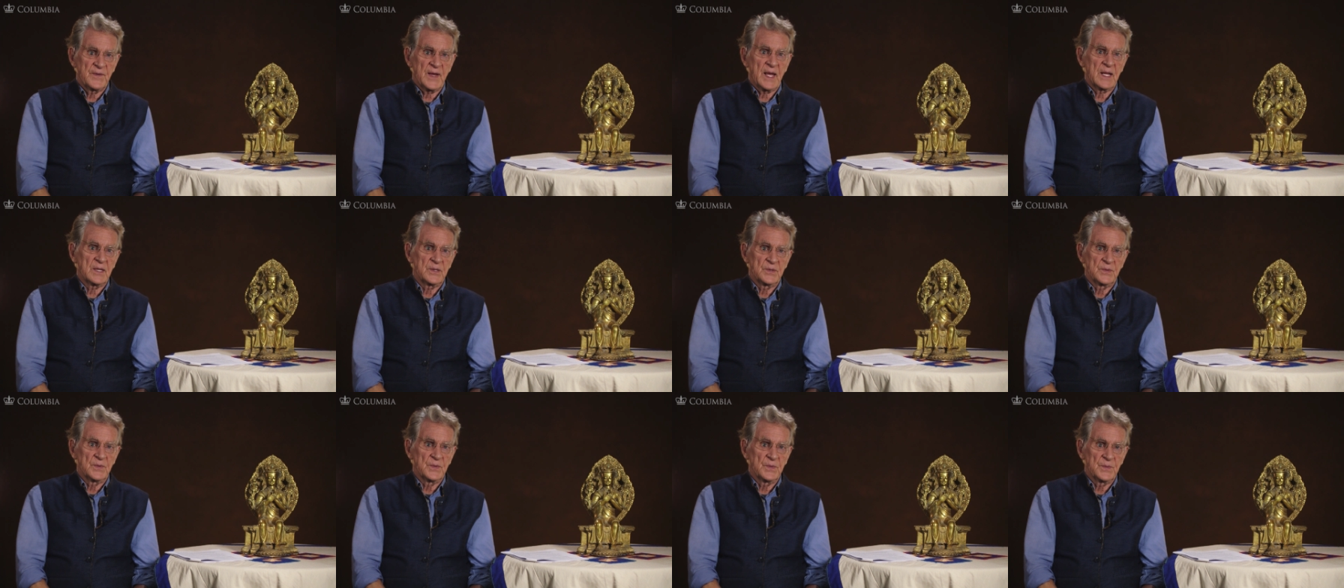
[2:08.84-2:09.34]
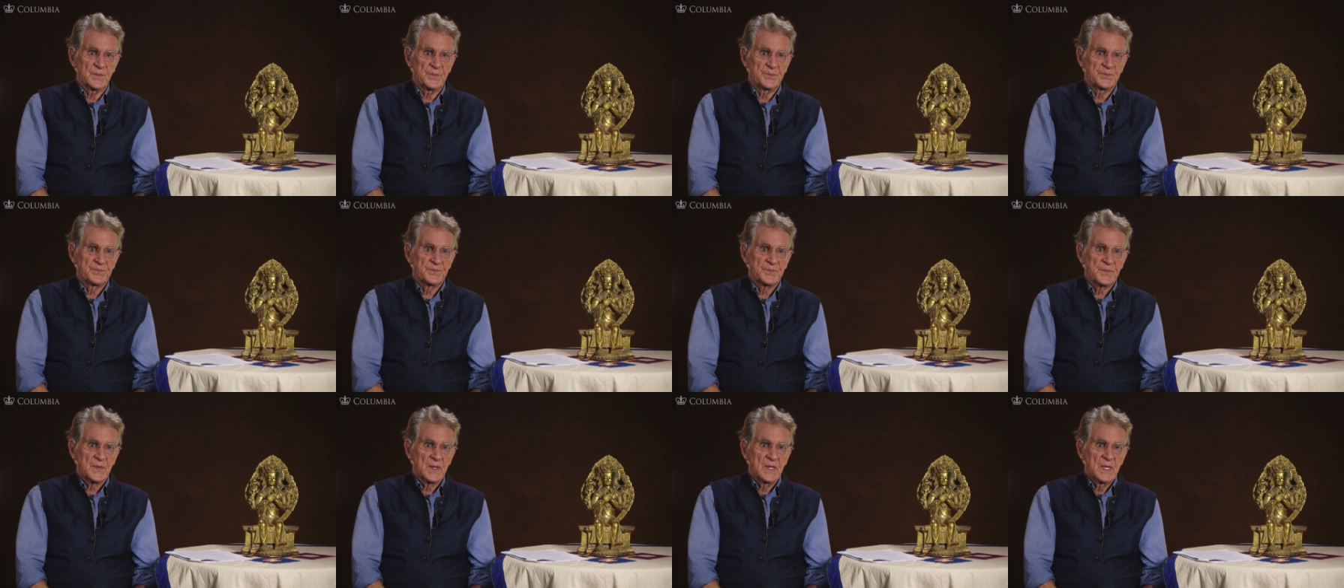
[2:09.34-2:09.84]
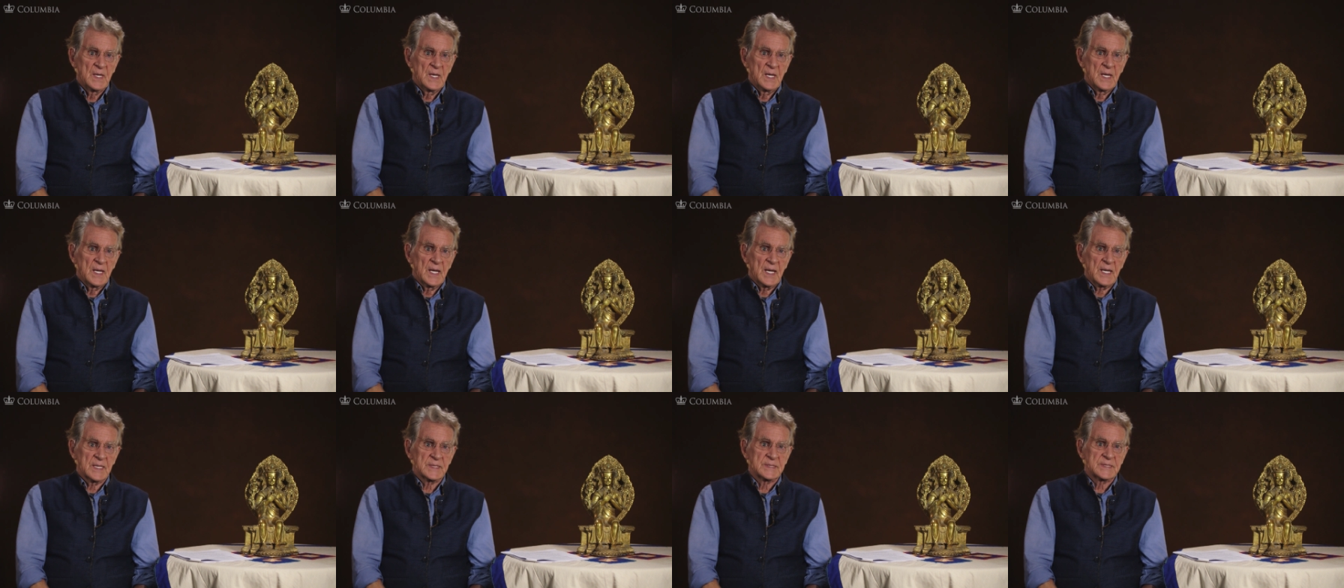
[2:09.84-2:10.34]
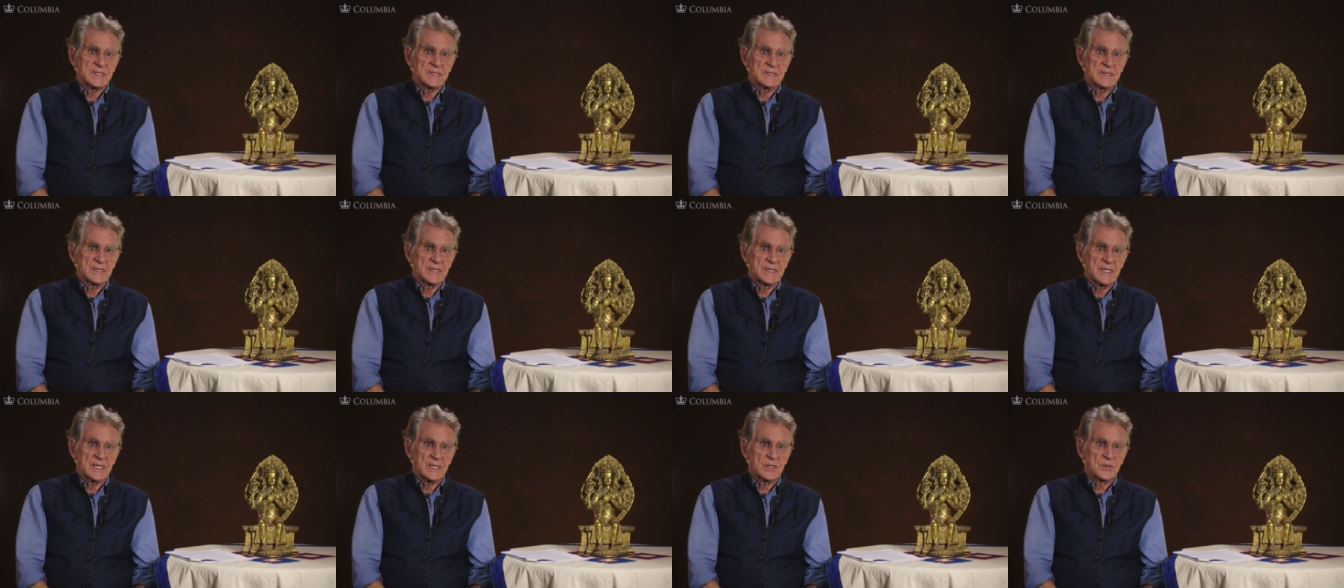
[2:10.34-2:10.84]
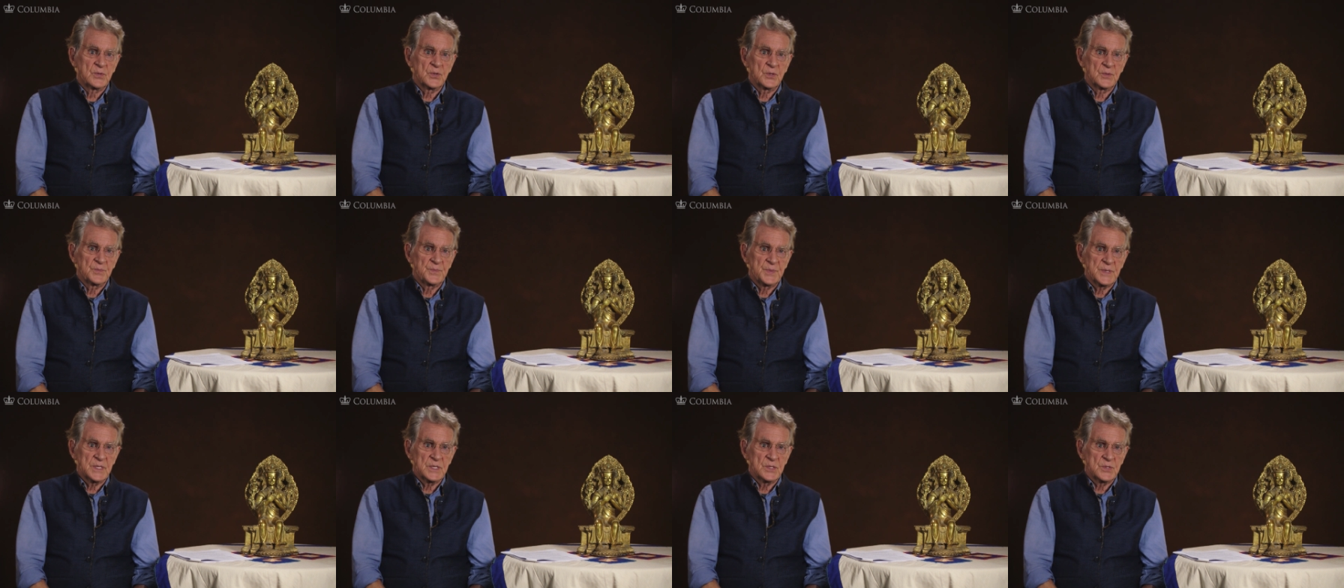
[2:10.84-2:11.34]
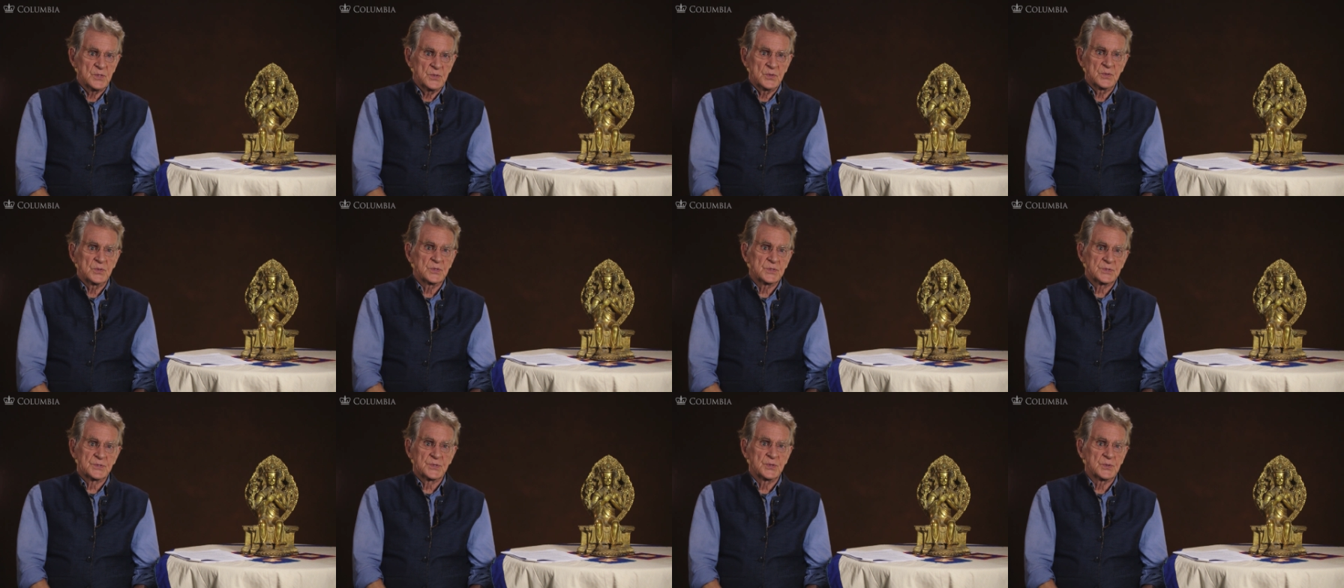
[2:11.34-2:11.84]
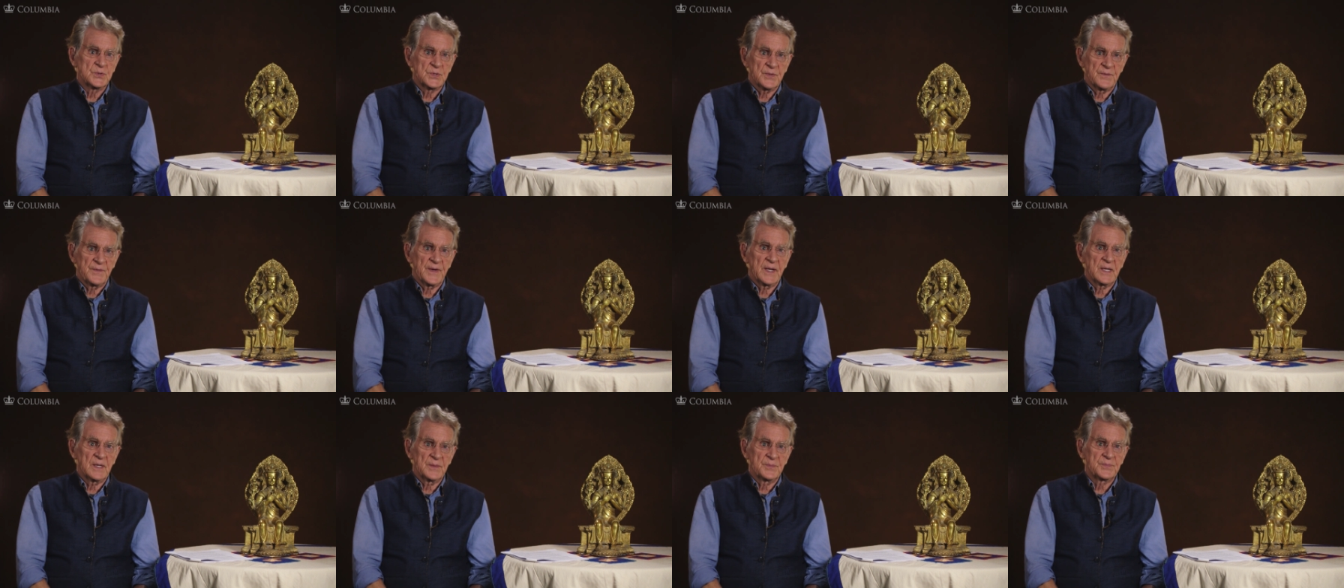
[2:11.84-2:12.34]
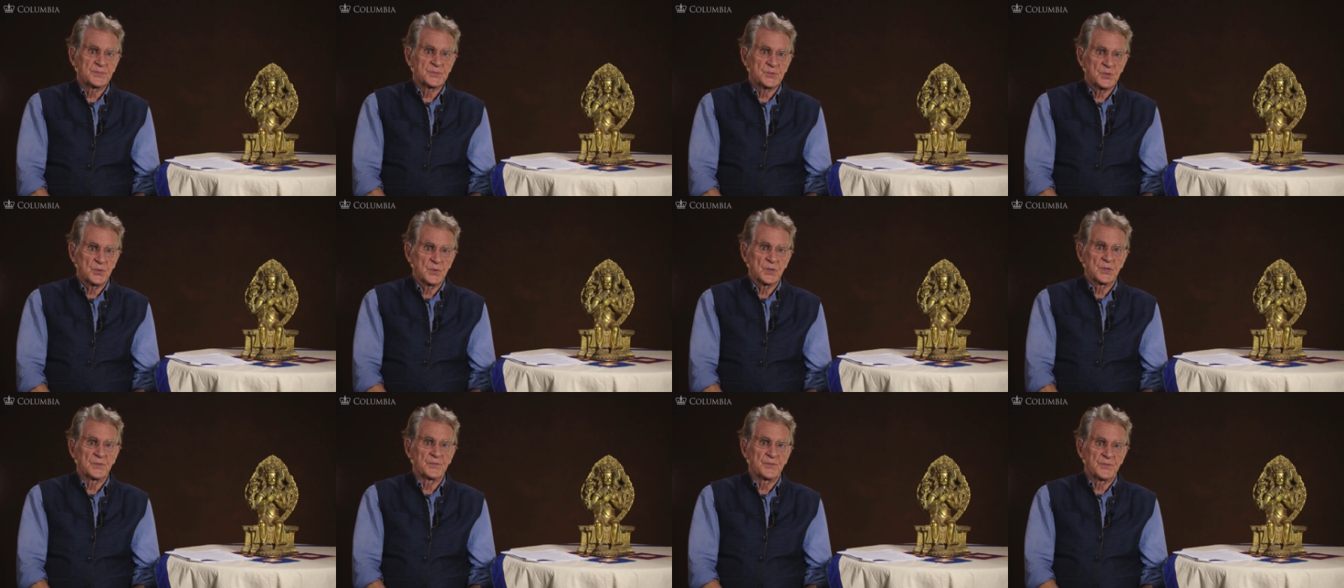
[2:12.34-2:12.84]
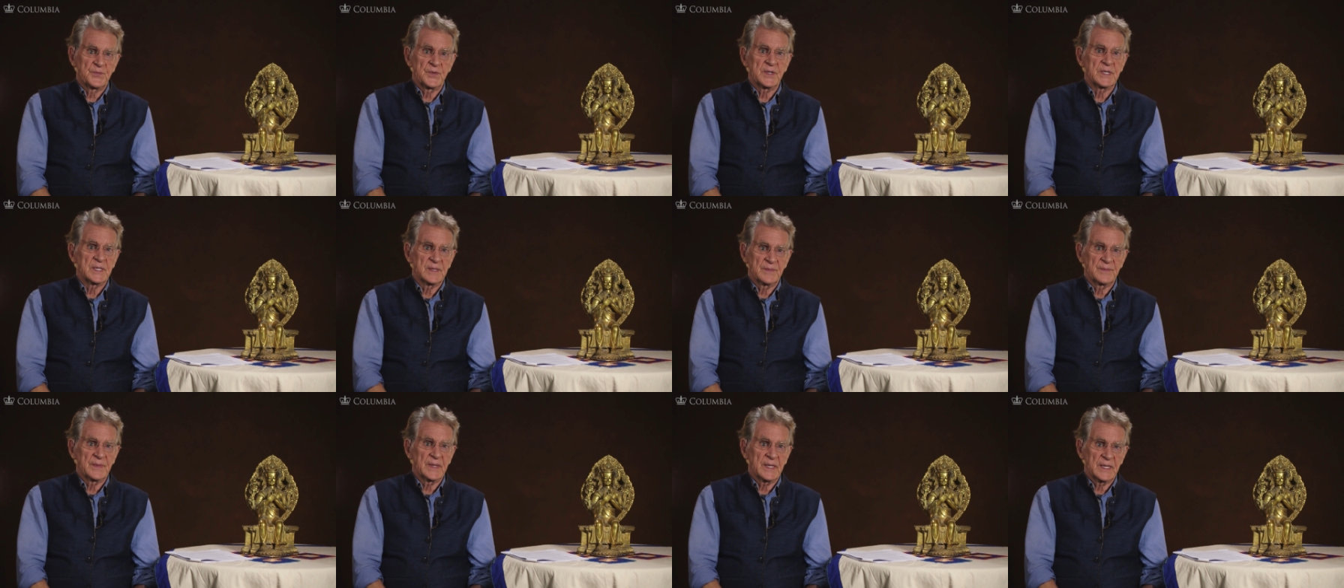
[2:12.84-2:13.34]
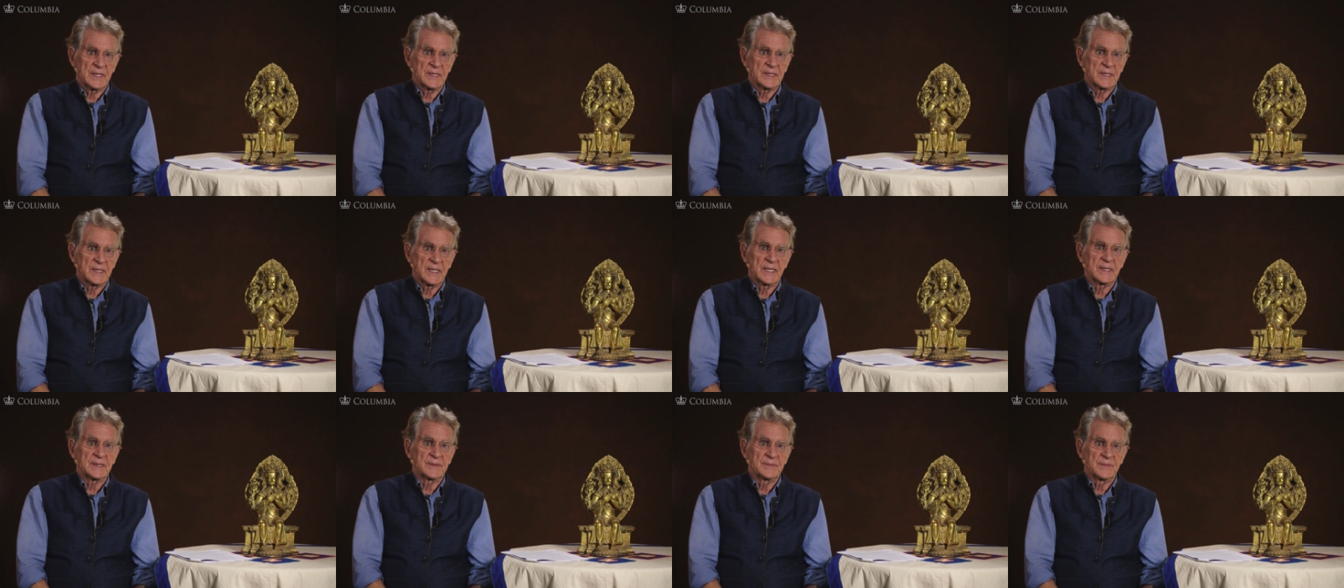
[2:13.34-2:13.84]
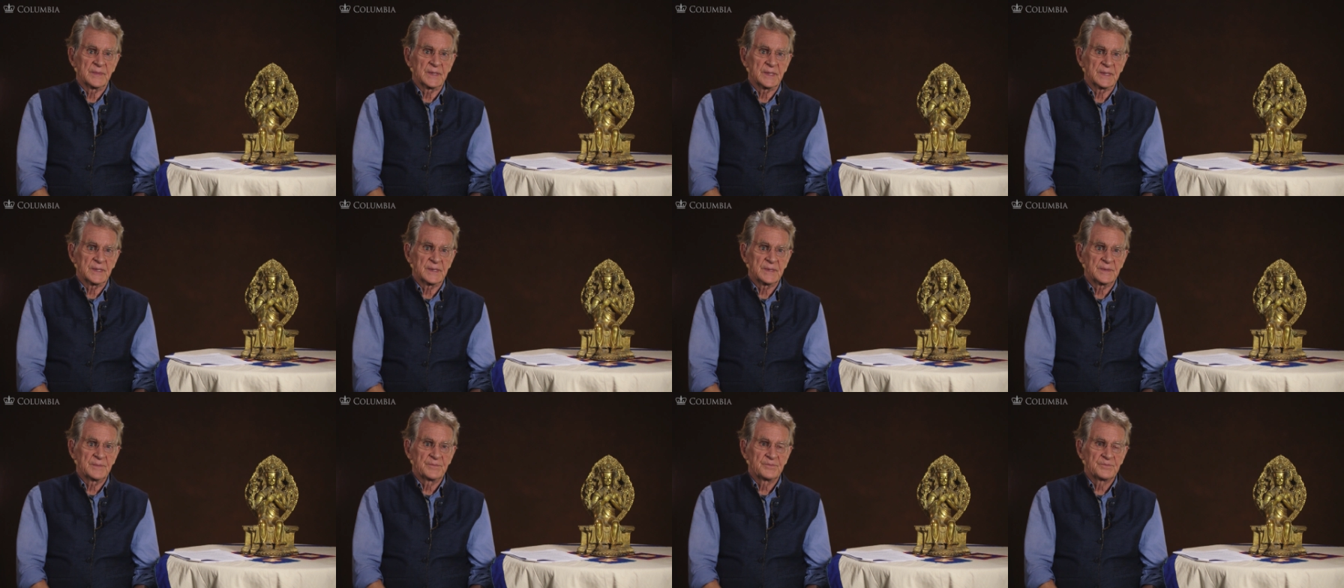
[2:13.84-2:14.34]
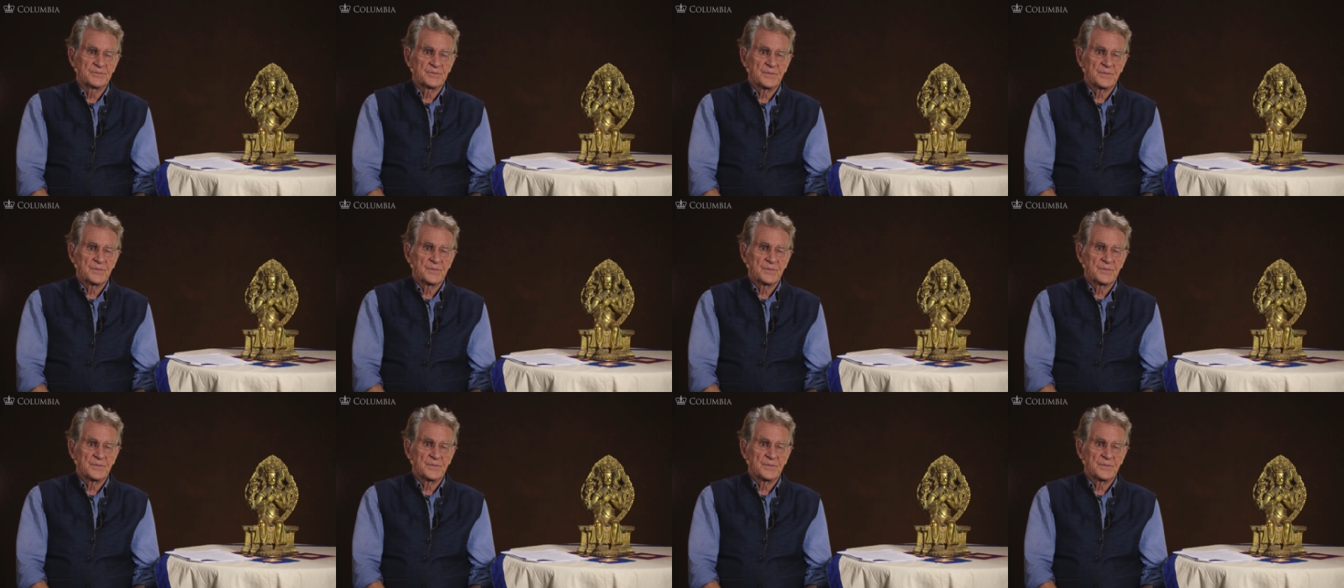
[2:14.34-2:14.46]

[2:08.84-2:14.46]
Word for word: value as they could be used to develop toward freedom and enlightenment.